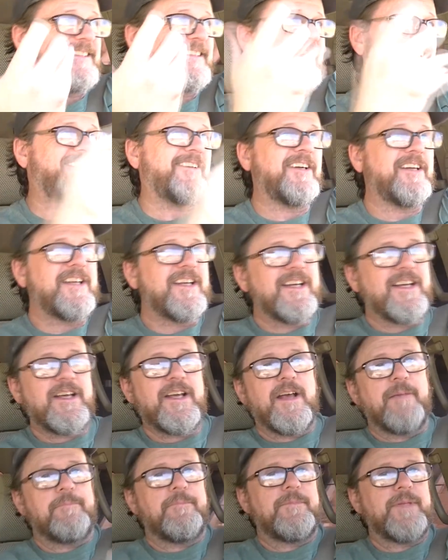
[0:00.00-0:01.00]
so
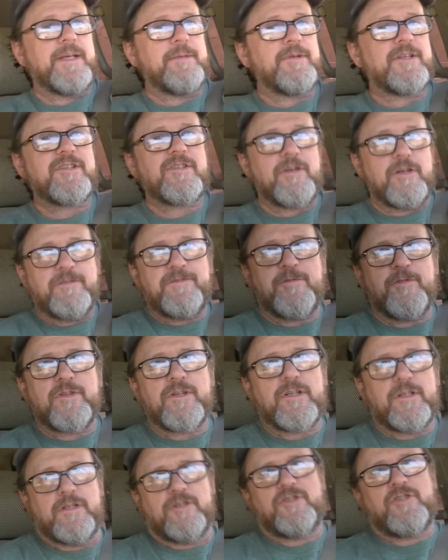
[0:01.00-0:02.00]
maybe it's good for the
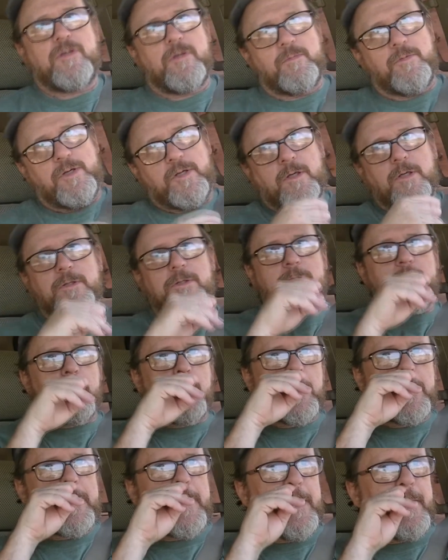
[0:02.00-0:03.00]
consumer.
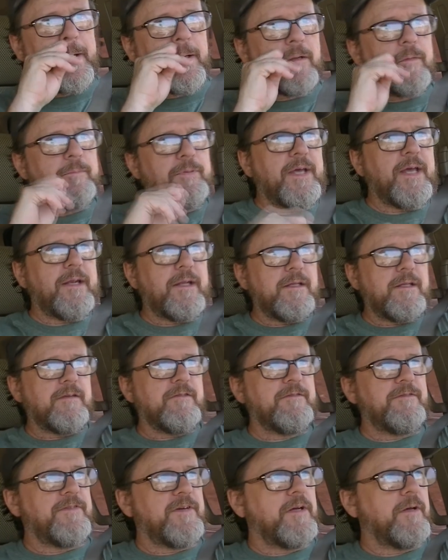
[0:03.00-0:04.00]
Consumers getting
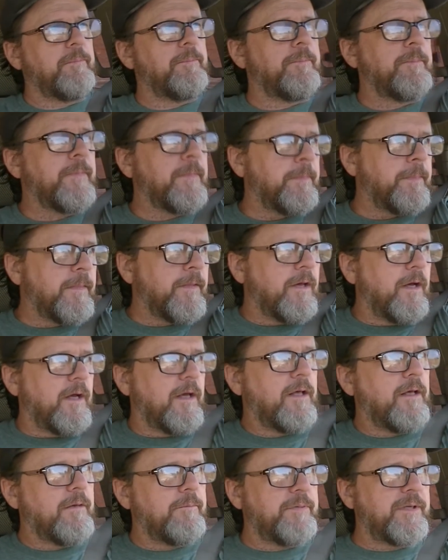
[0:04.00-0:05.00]
competitive.
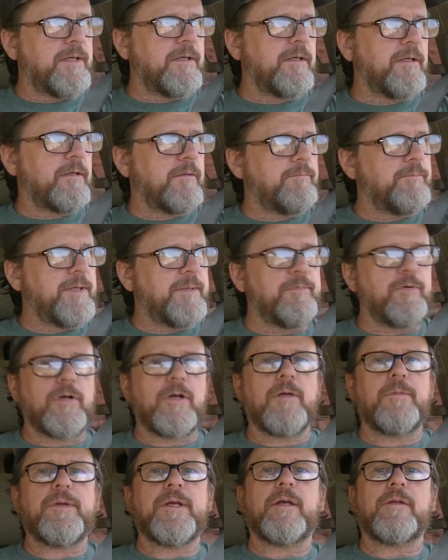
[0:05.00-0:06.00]
Um, uh, pe people
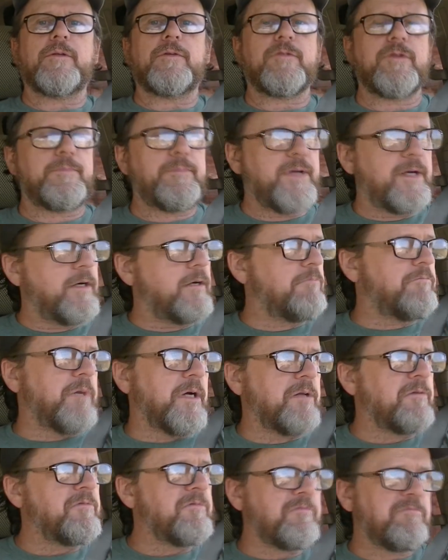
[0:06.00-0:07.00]
coming out to repair, but